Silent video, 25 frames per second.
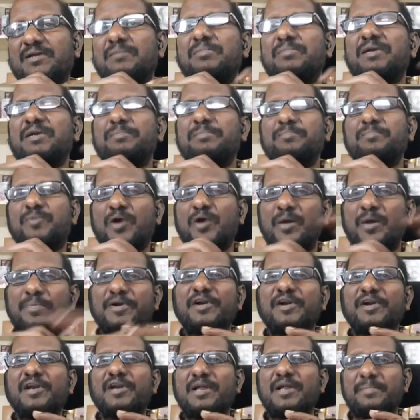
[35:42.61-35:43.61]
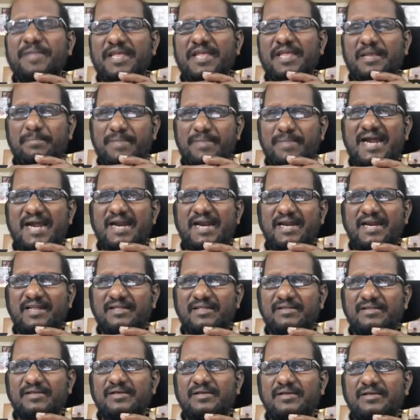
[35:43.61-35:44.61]
But propaganda being bad,
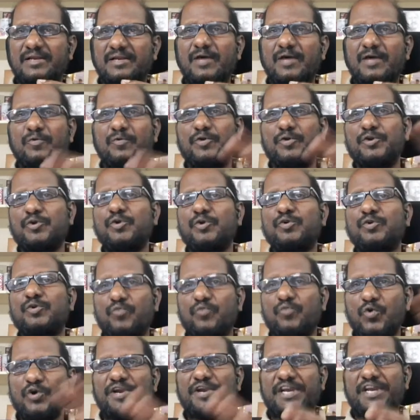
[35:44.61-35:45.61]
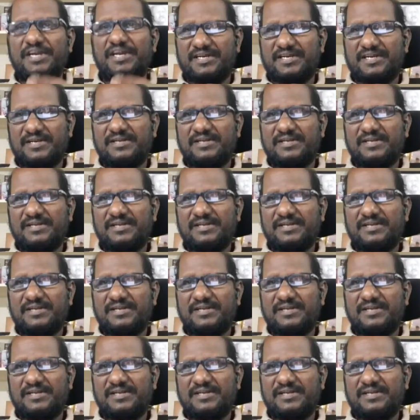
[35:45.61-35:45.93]
now we don't own it.